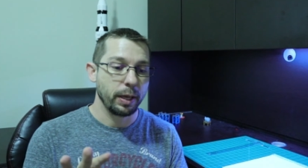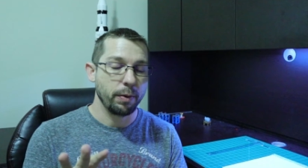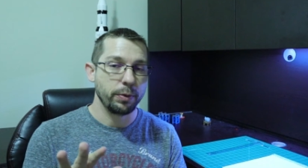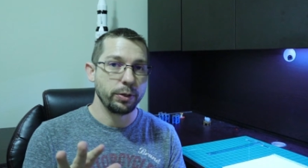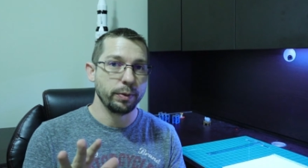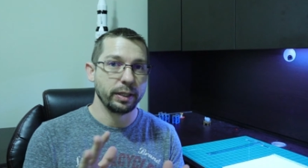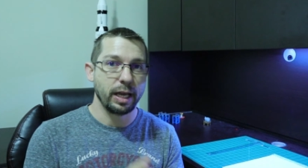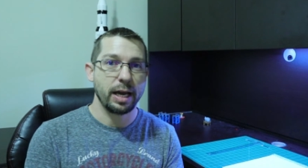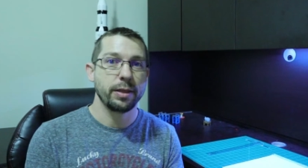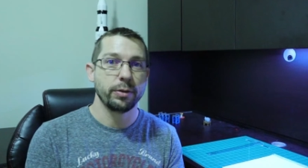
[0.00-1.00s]
And when you
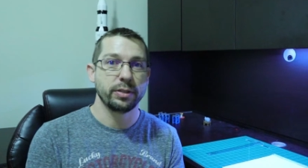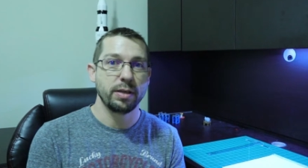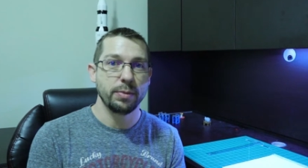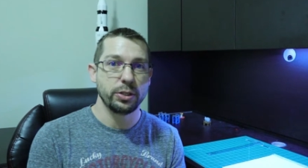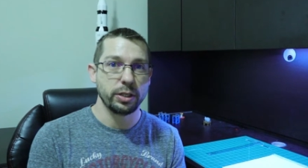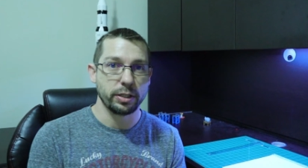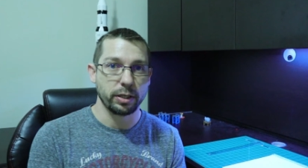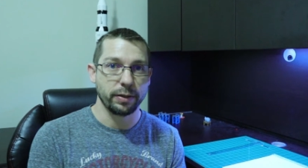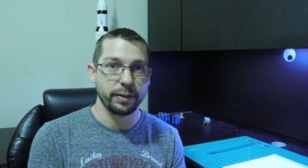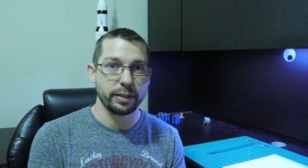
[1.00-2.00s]
align those images
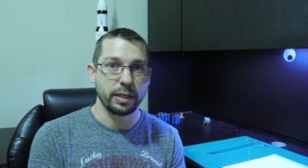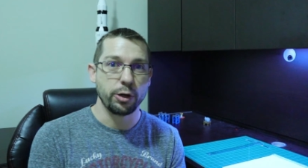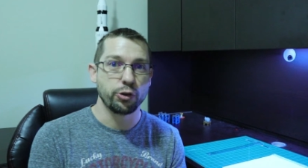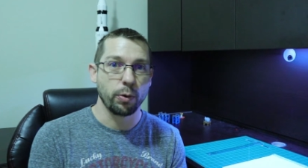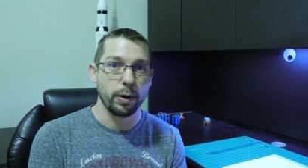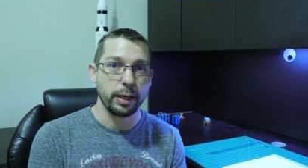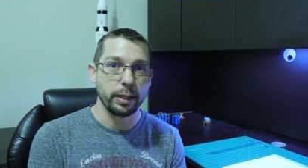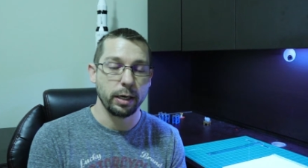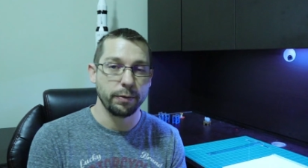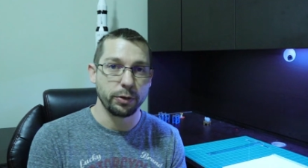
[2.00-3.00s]
on the
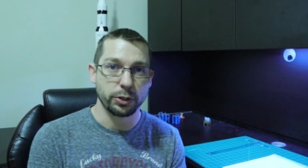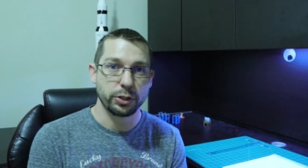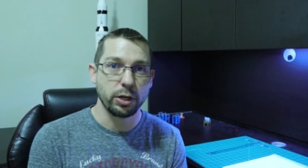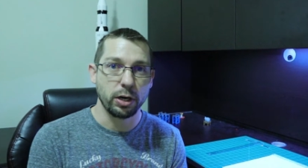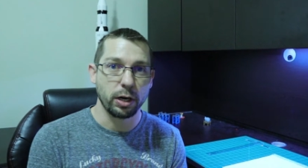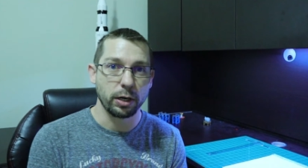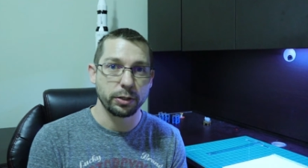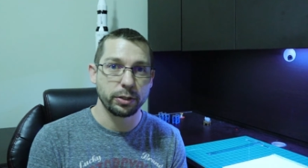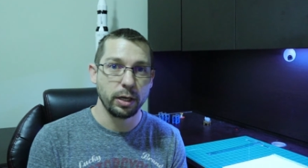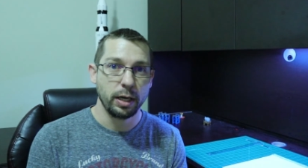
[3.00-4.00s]
centroid of your
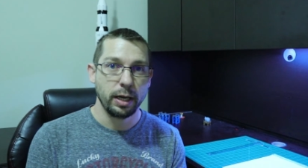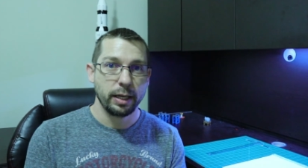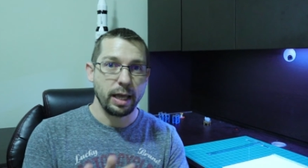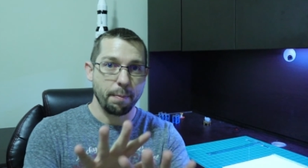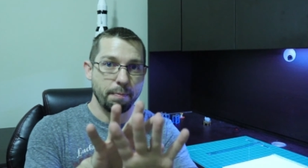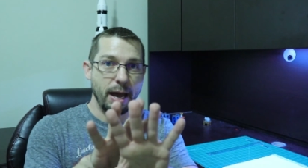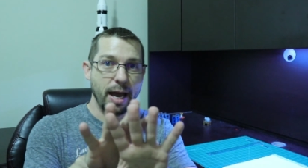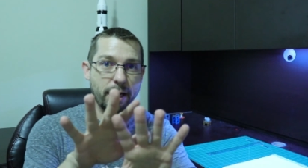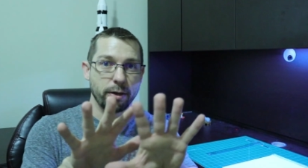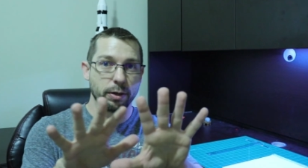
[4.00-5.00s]
stars, that
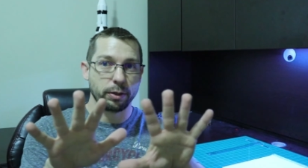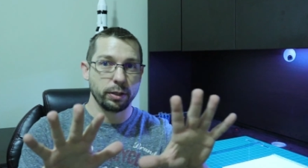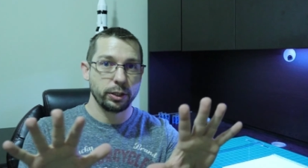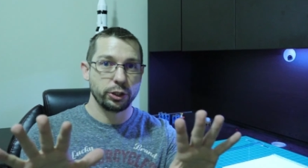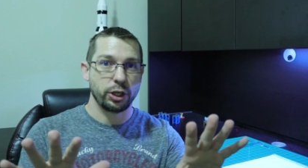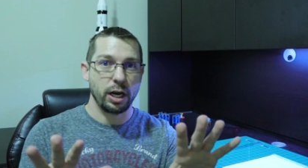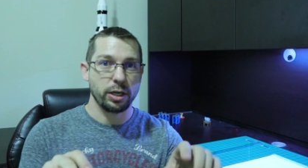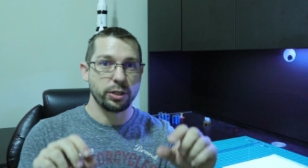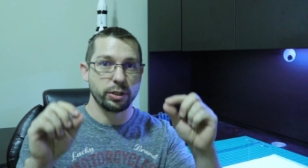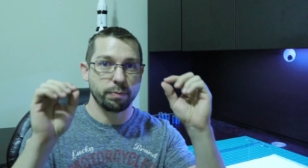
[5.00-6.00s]
pattern
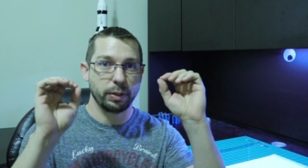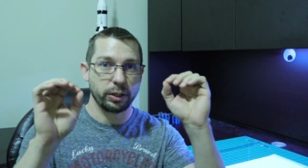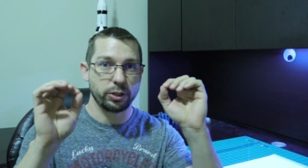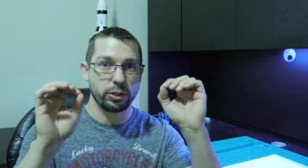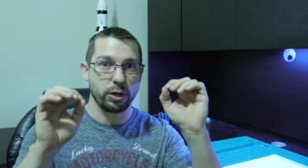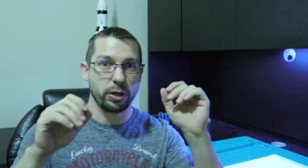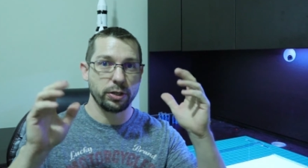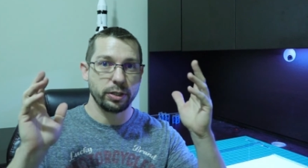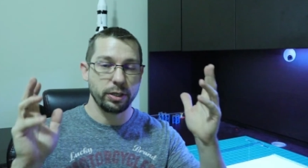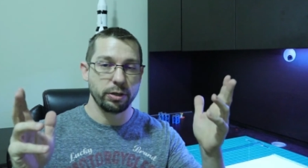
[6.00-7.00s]
changes, but the
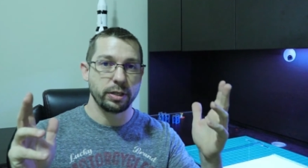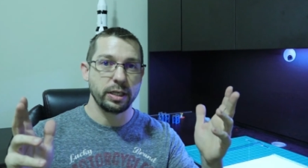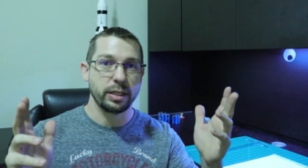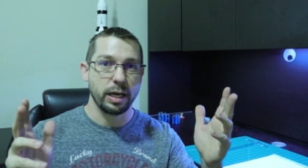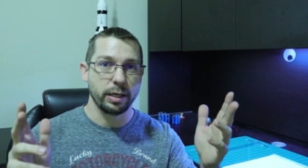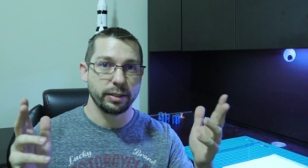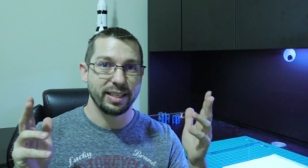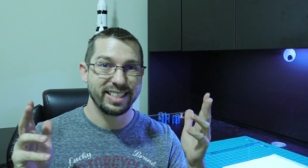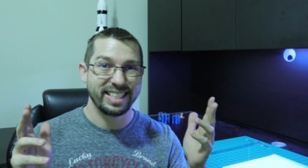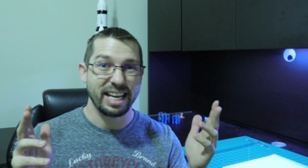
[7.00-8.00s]
stars and your details
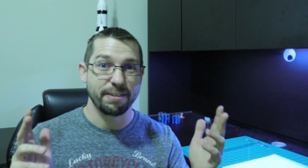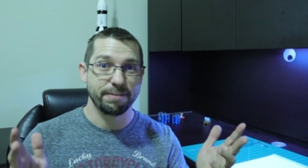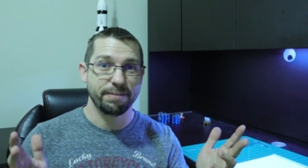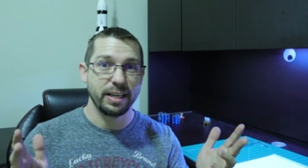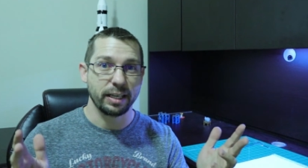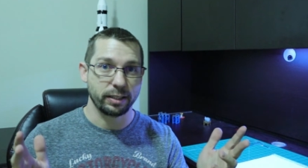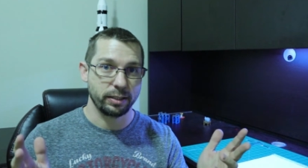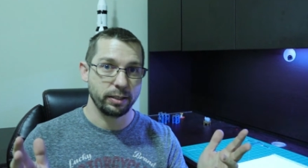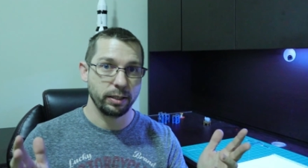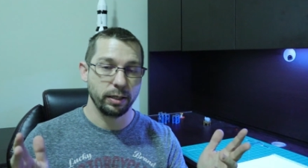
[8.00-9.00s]
stay
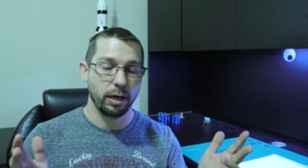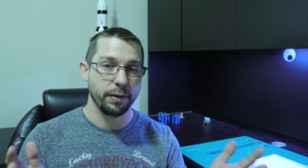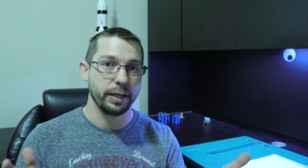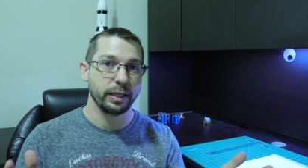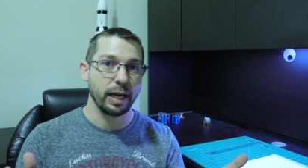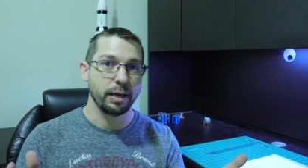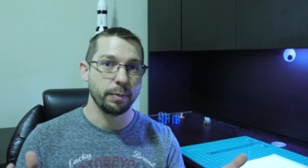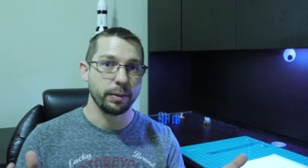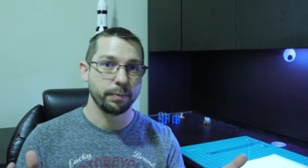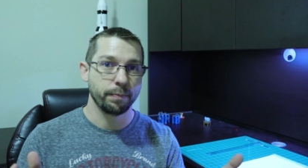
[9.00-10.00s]
fixed on the alignment.